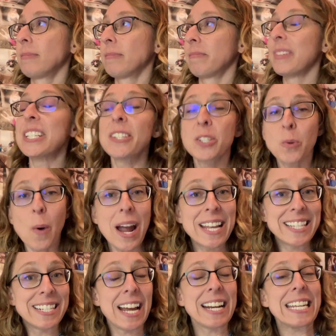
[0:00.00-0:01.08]
this is why
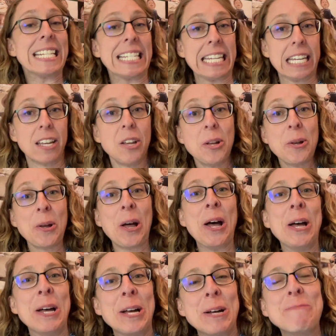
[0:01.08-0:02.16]
it's not easy
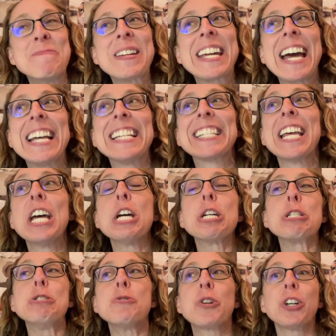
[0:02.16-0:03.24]
because
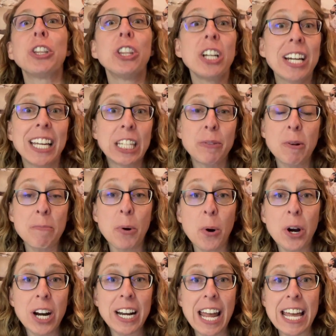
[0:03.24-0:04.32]
you could look at the
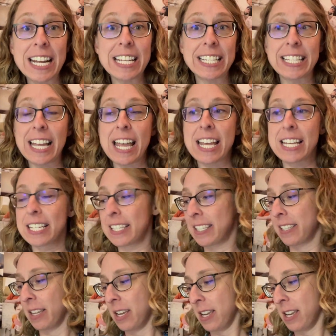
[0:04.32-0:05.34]
report and it says,